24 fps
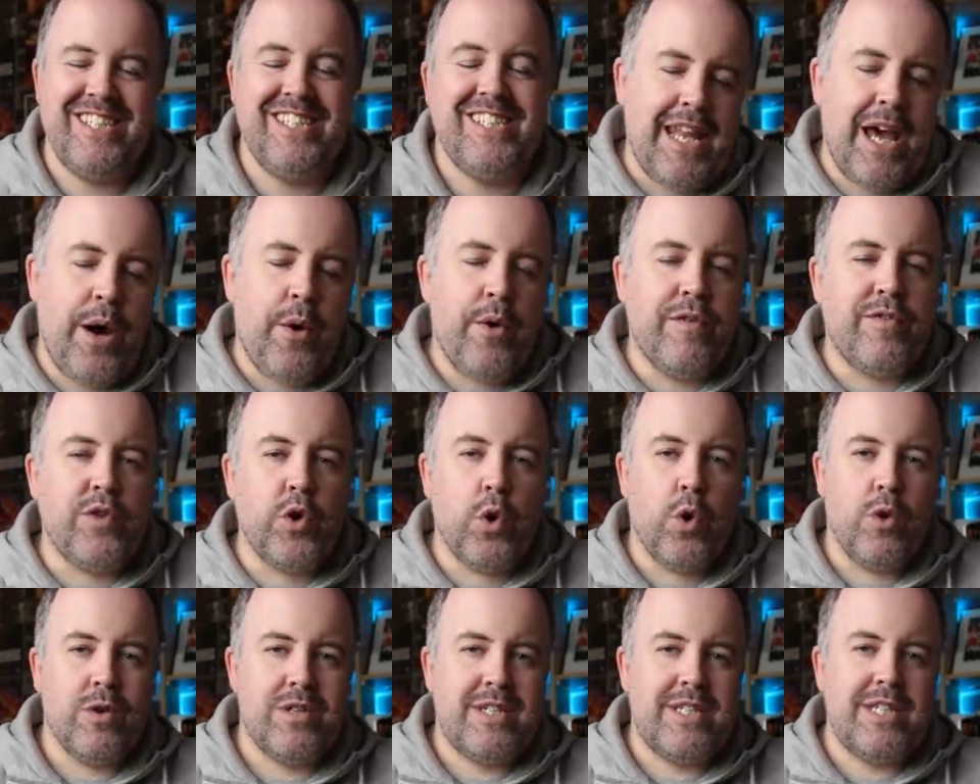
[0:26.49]
Now, of
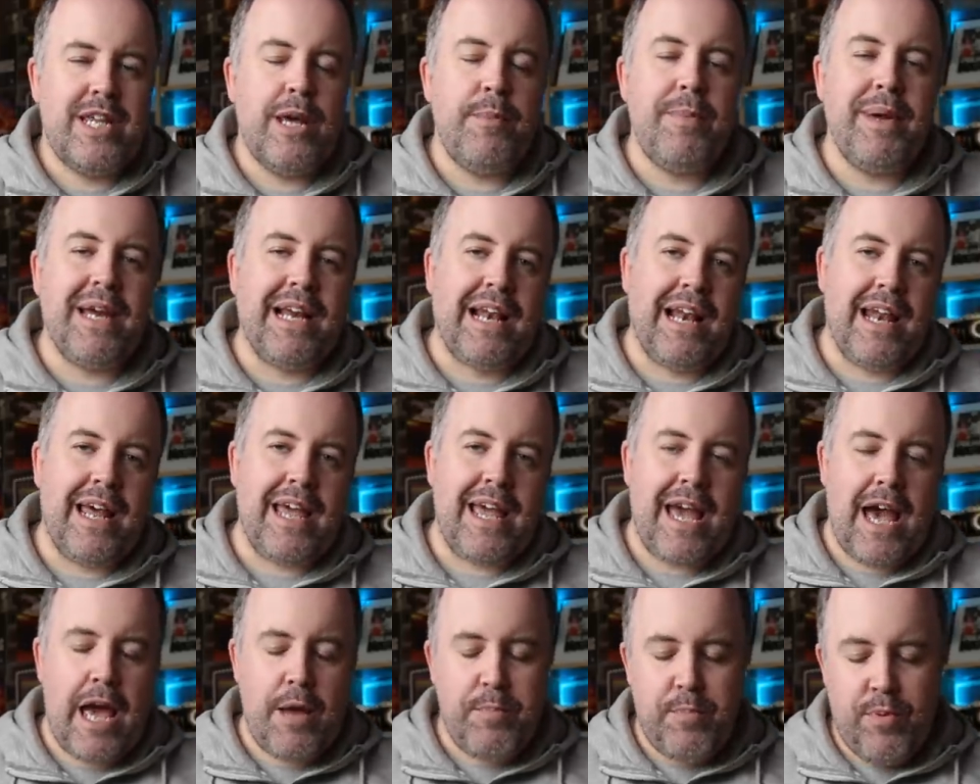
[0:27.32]
course,
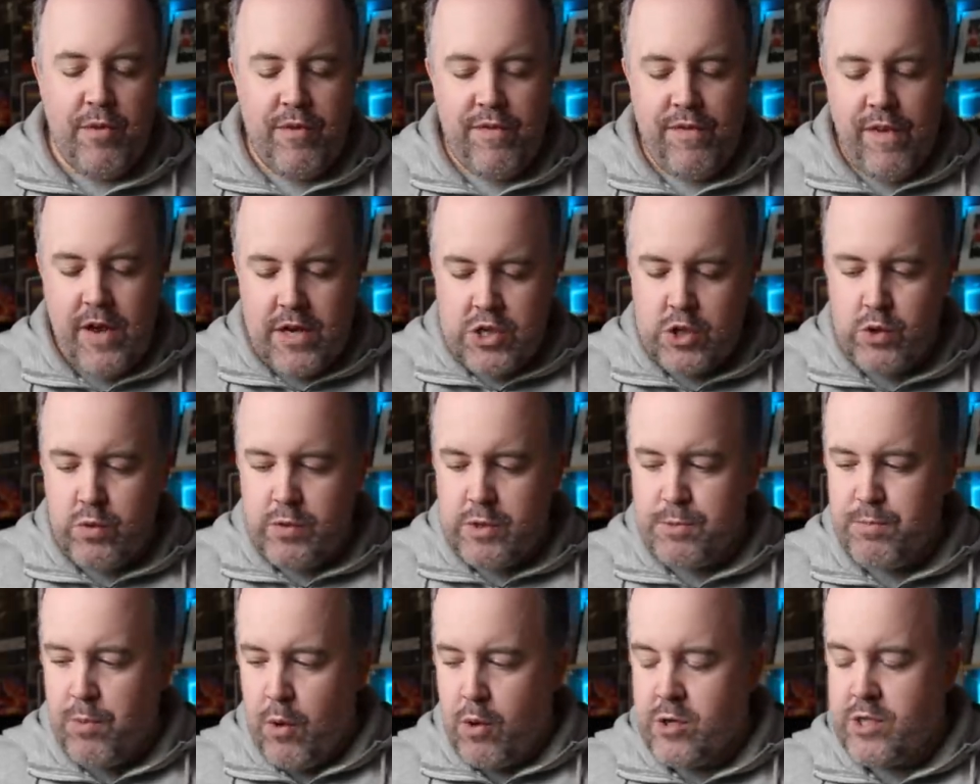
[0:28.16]
typically a professional
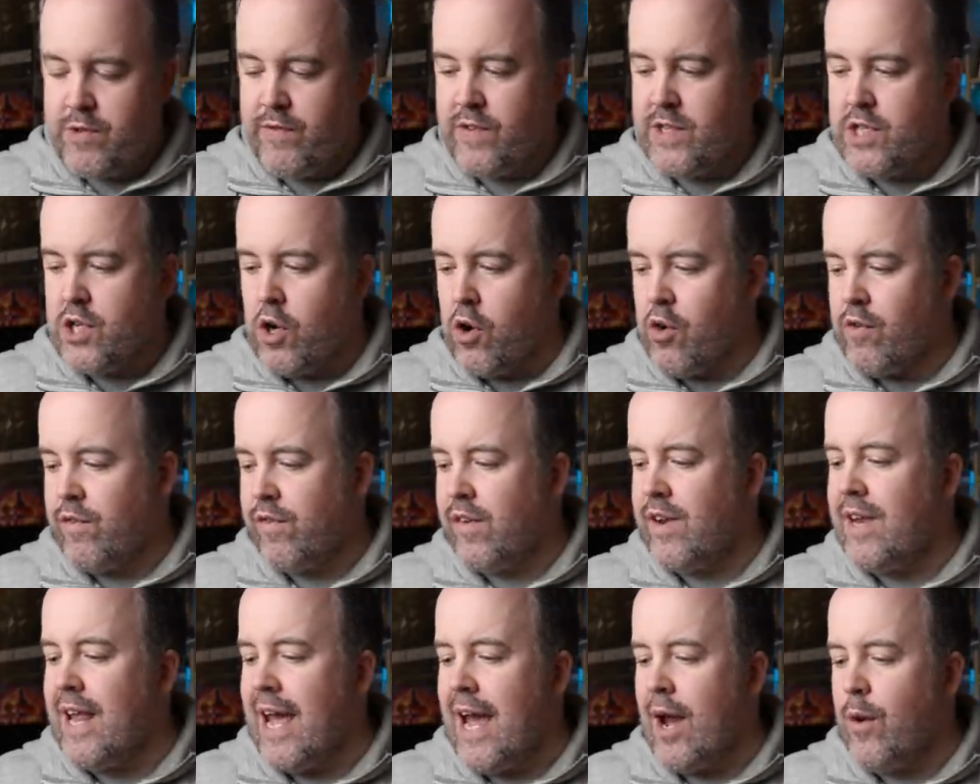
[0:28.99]
sports
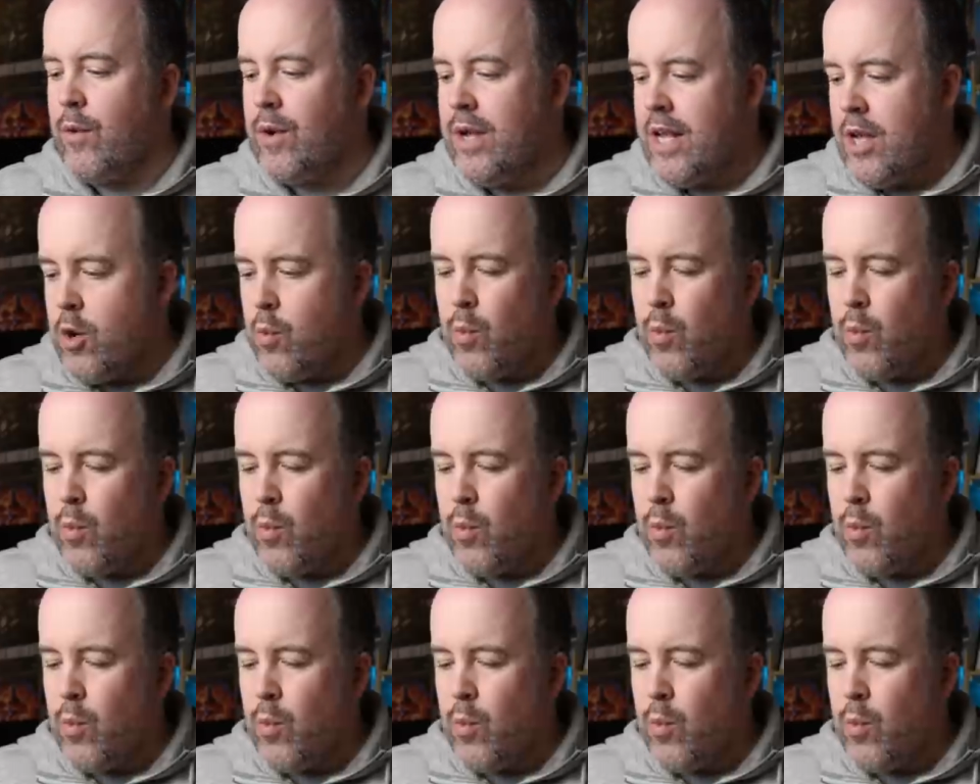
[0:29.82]
photographer now,